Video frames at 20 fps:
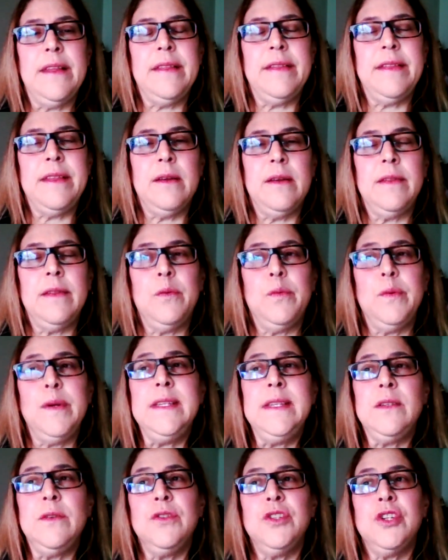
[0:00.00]
the
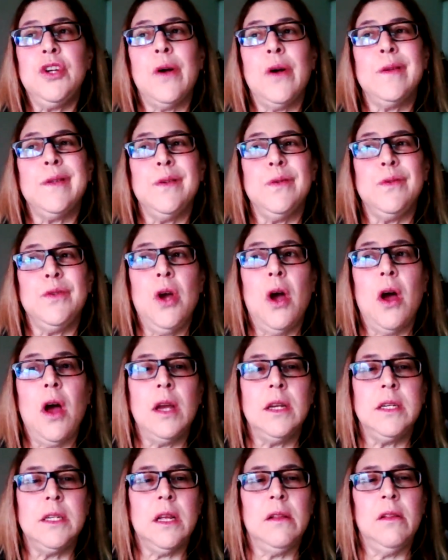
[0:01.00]
research also
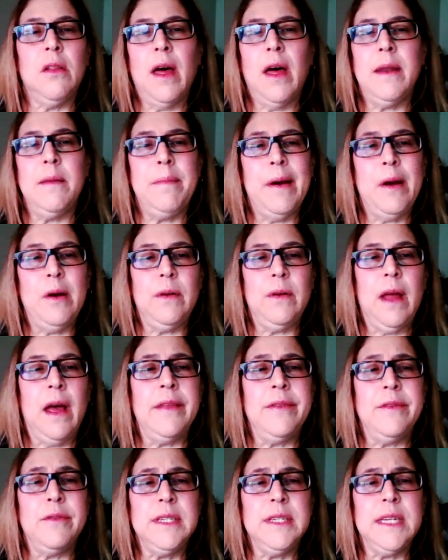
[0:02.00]
talked a lot about
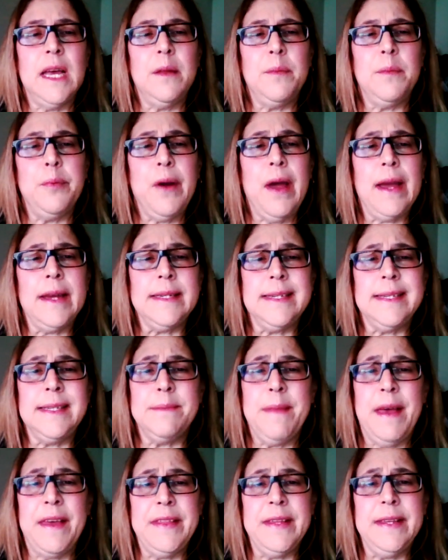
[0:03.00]
other
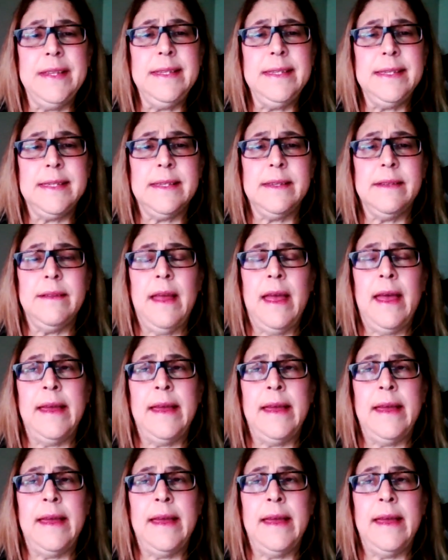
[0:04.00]
telepractice methods,